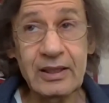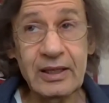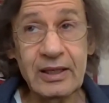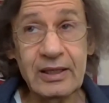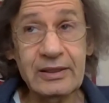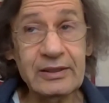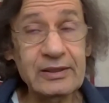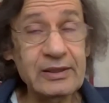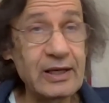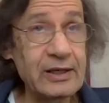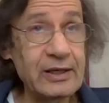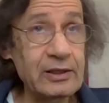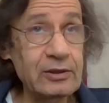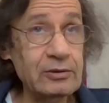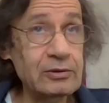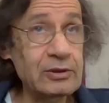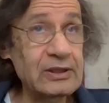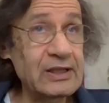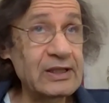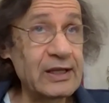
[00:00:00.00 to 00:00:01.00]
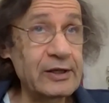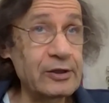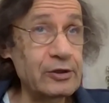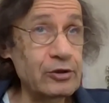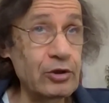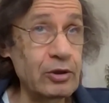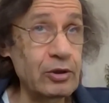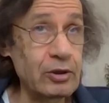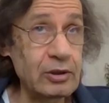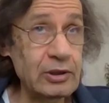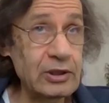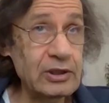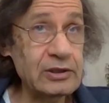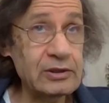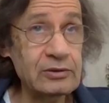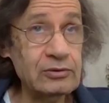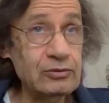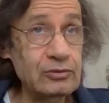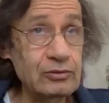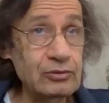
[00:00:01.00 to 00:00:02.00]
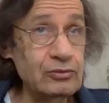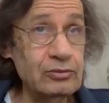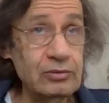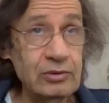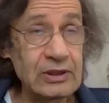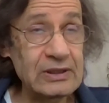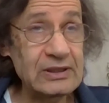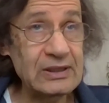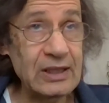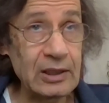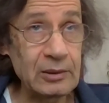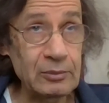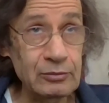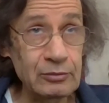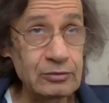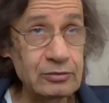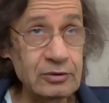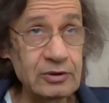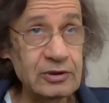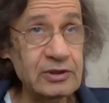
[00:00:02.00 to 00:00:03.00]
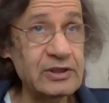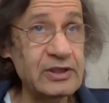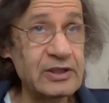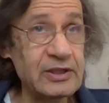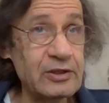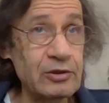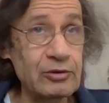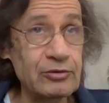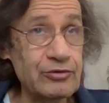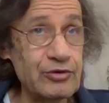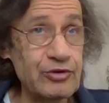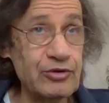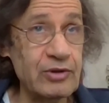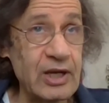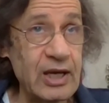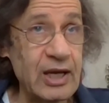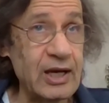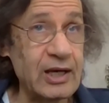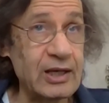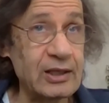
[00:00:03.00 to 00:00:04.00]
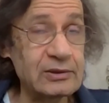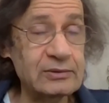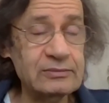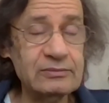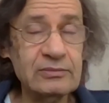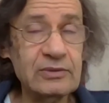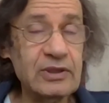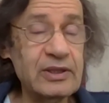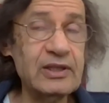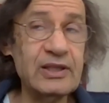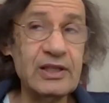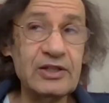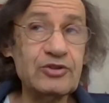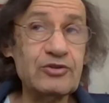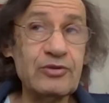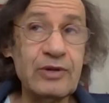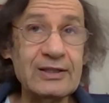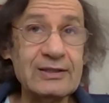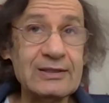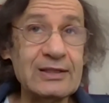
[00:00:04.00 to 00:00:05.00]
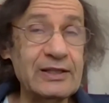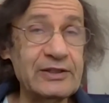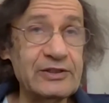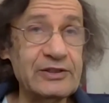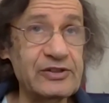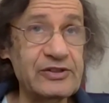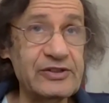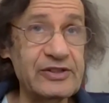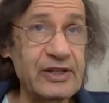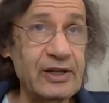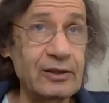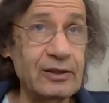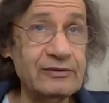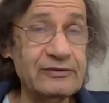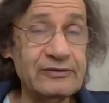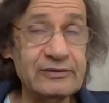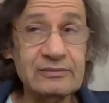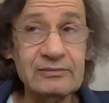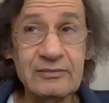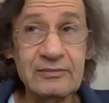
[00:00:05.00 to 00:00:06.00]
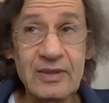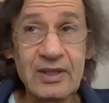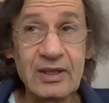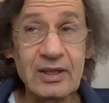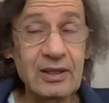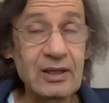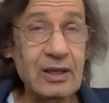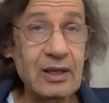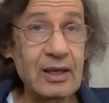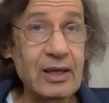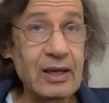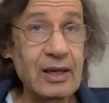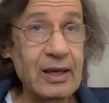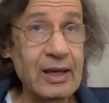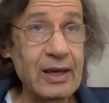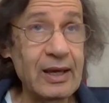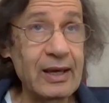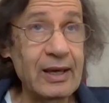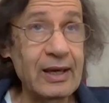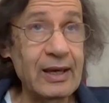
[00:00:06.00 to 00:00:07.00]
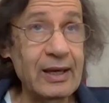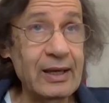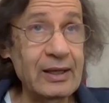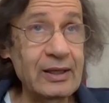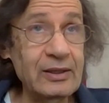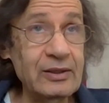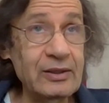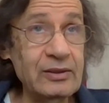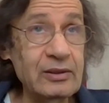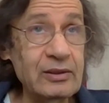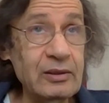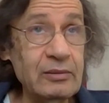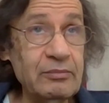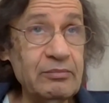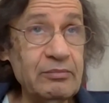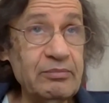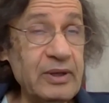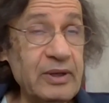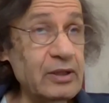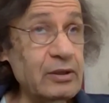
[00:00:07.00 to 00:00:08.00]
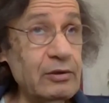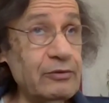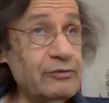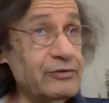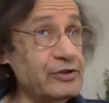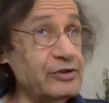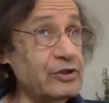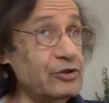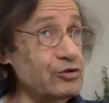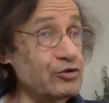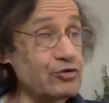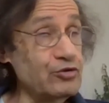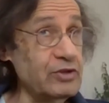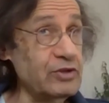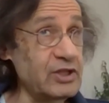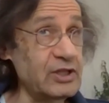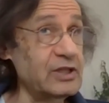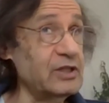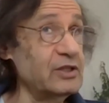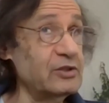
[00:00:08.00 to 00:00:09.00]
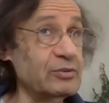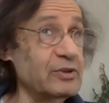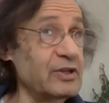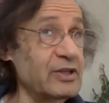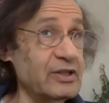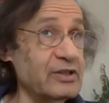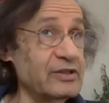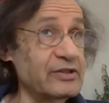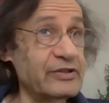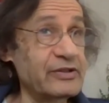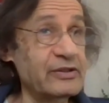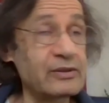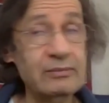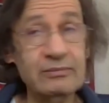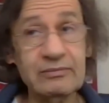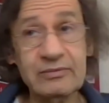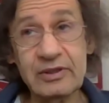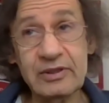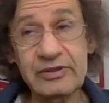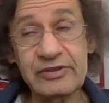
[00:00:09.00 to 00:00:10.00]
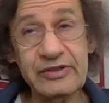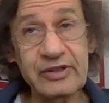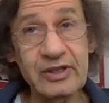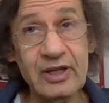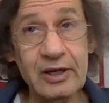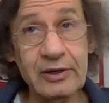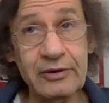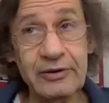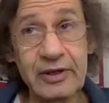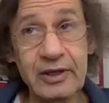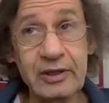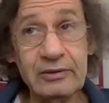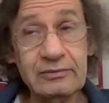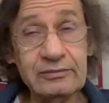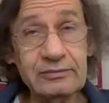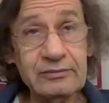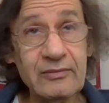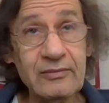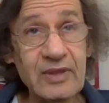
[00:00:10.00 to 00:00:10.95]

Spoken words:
entitled Léonore ou l'amour conjugal. I think that translates itself. And Beethoven's intrigued with this scenario.